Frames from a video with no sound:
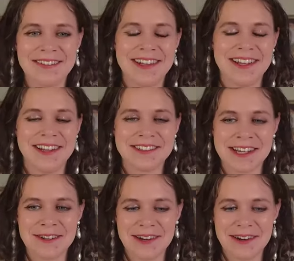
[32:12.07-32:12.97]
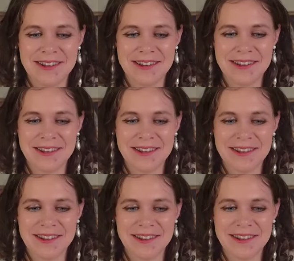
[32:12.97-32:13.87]
but then you try to work with it and you don't
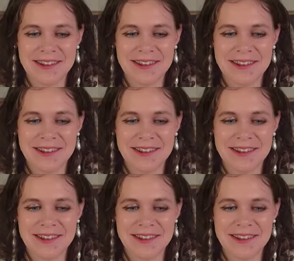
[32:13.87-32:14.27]
like it.